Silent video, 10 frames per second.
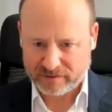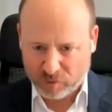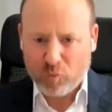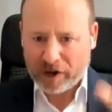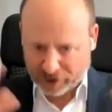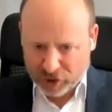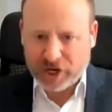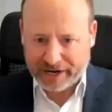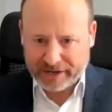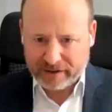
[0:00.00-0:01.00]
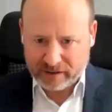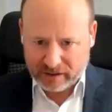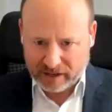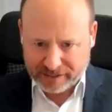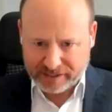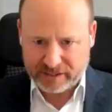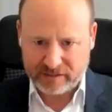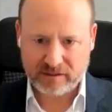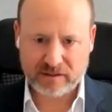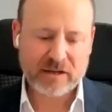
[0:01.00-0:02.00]
the one China idea,
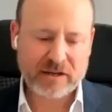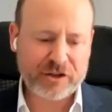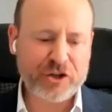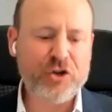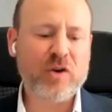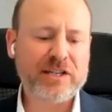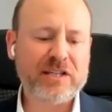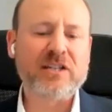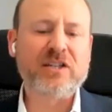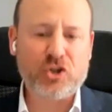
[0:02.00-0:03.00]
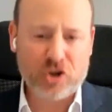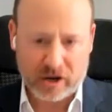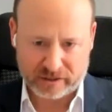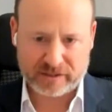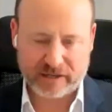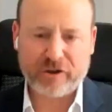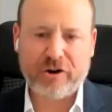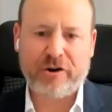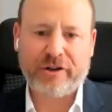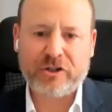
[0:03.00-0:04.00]
the US does not
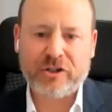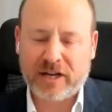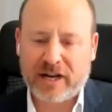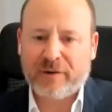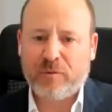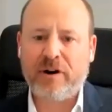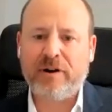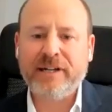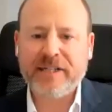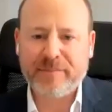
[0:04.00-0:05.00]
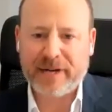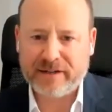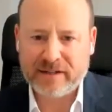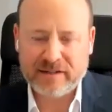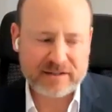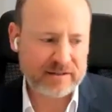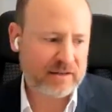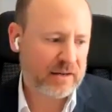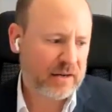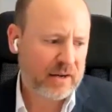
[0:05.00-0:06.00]
encourage Taiwan independence,
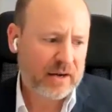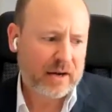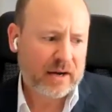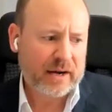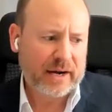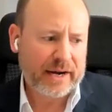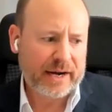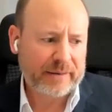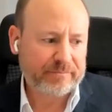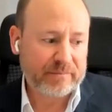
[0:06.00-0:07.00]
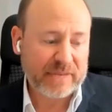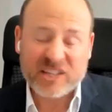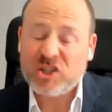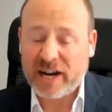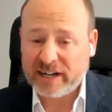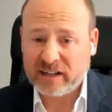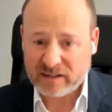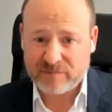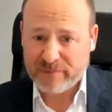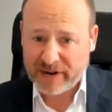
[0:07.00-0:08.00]
and China
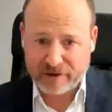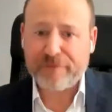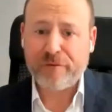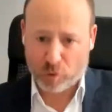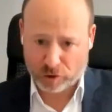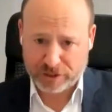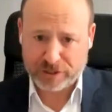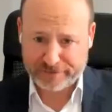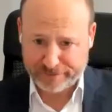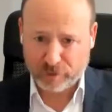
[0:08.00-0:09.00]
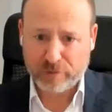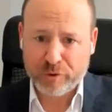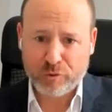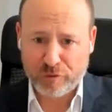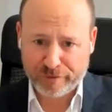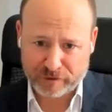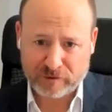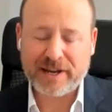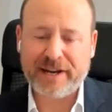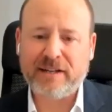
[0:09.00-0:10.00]
doesn't make a forceful move to
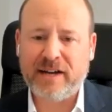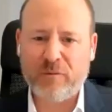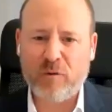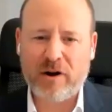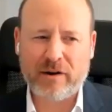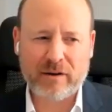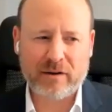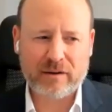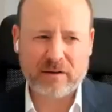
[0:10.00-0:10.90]
take Taiwan.